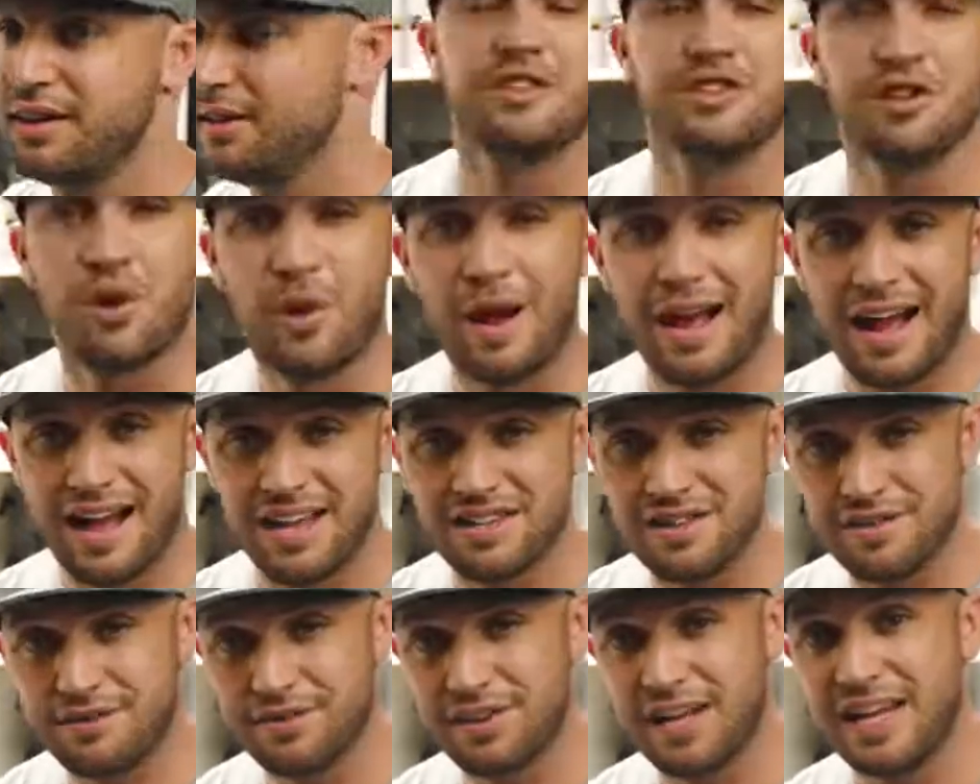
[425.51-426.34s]
So
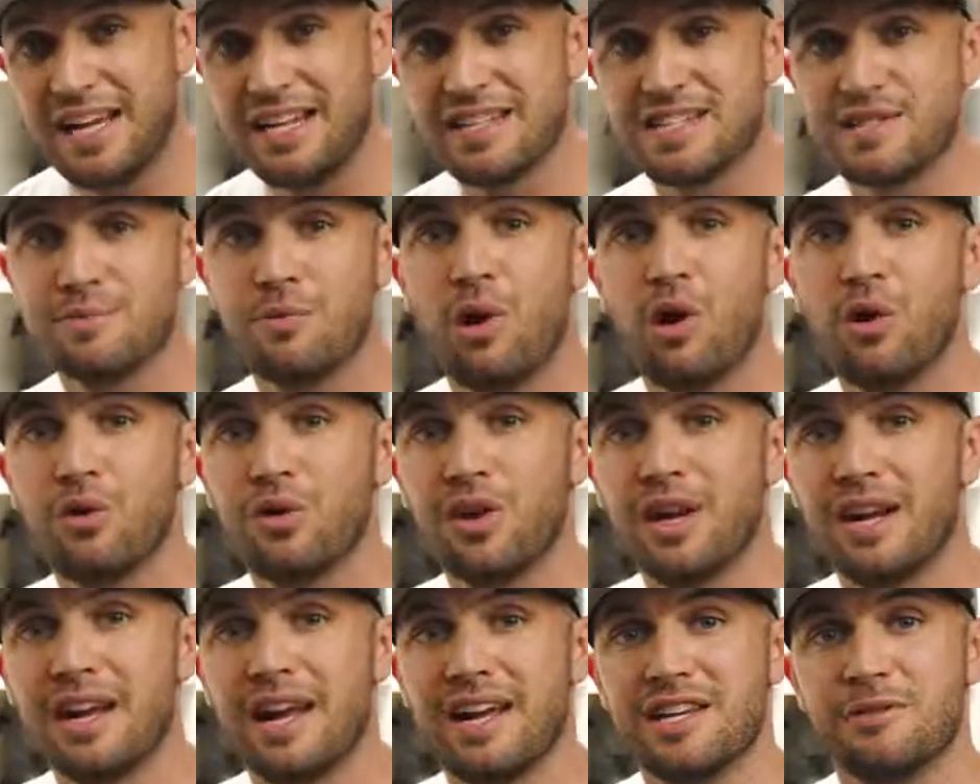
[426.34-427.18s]
as of late,
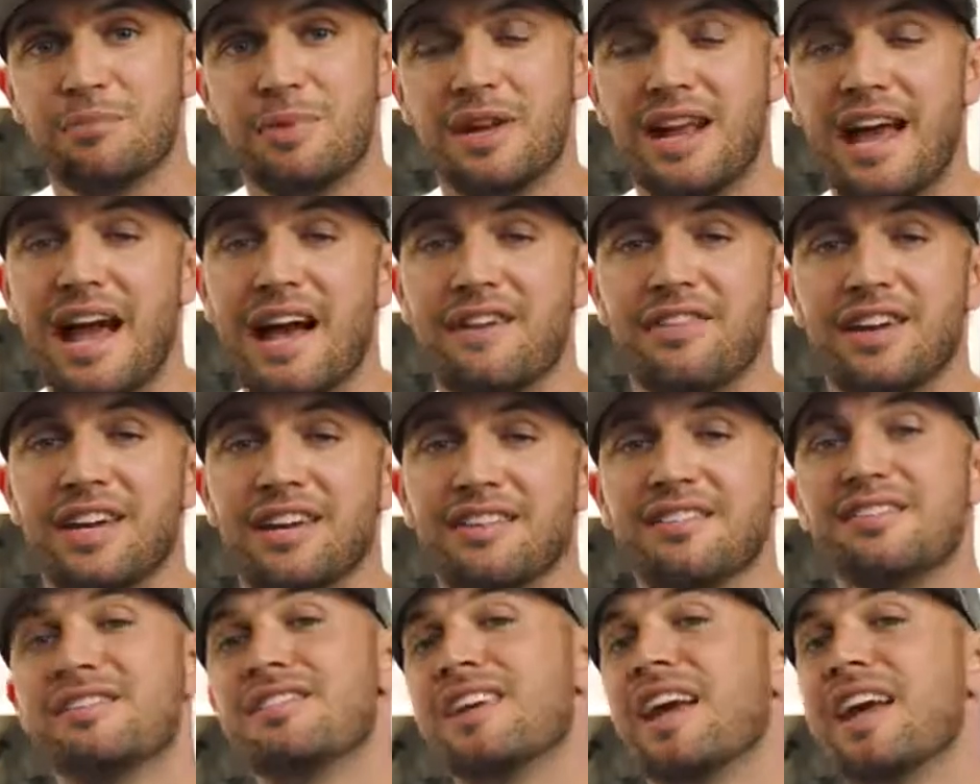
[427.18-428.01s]
SmallRig has been having
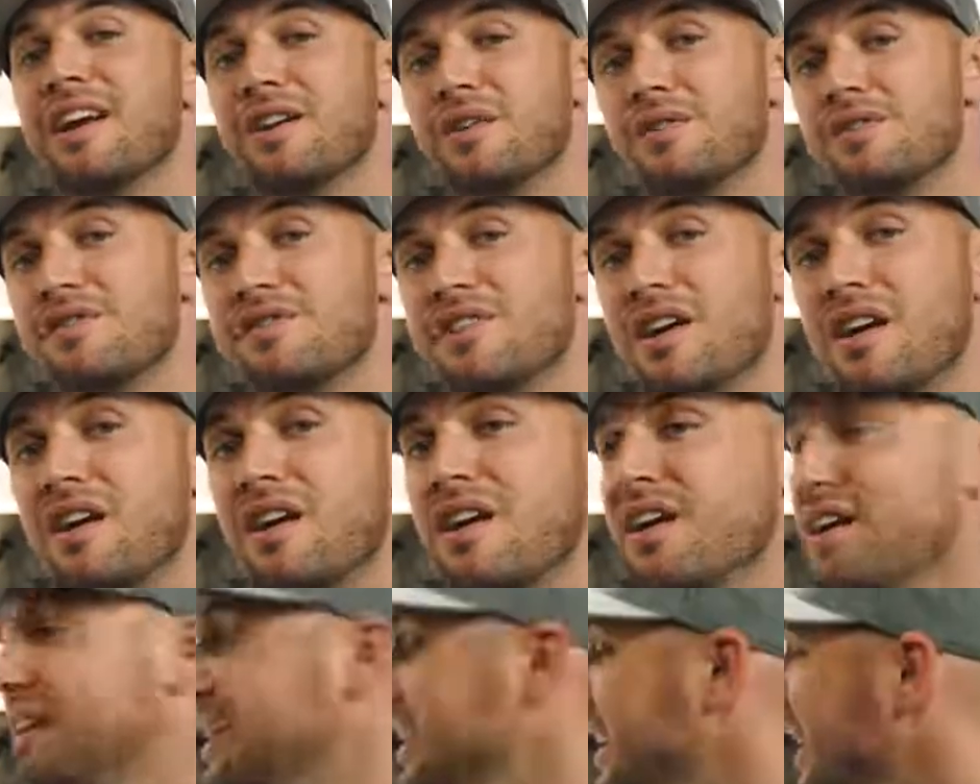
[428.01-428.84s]
sales
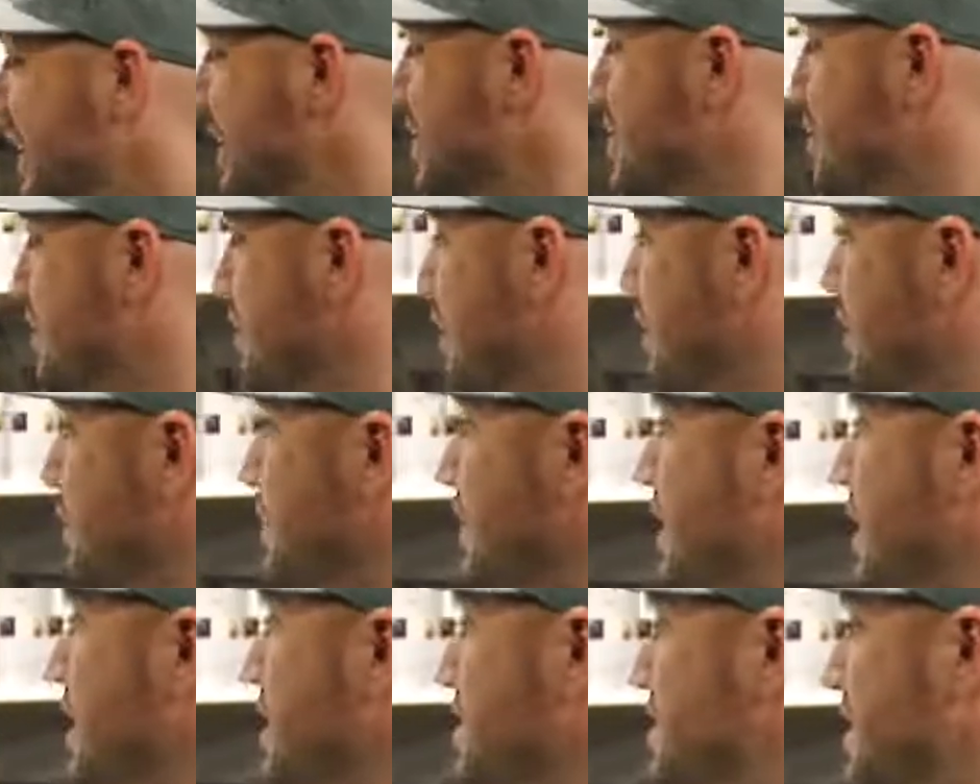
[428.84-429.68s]
on each of
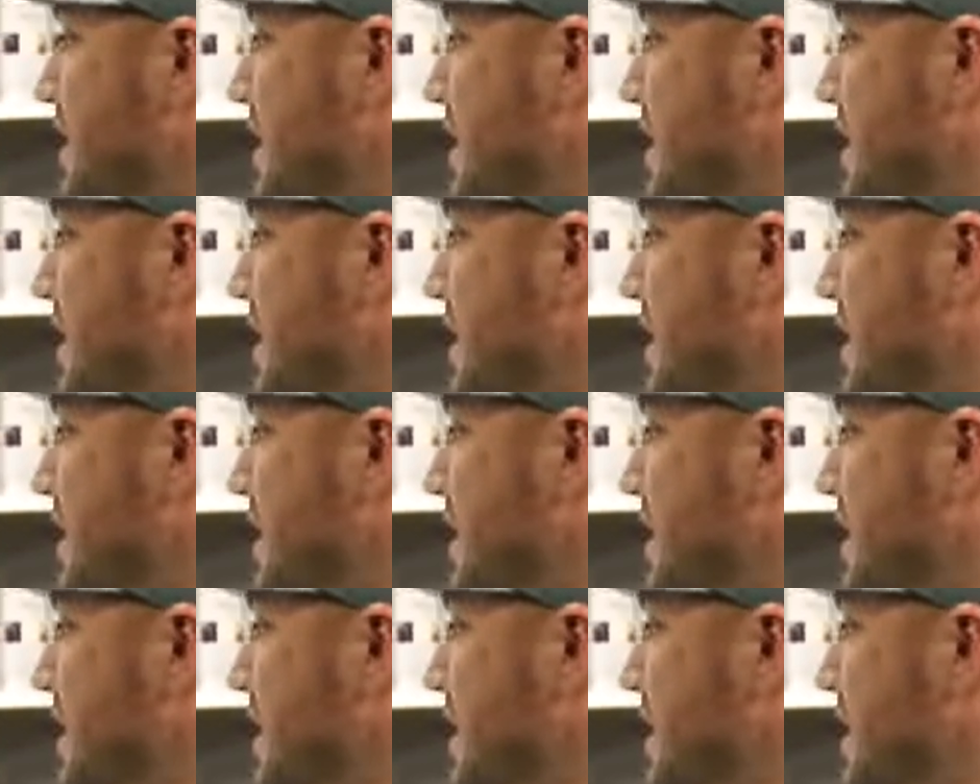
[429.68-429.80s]
these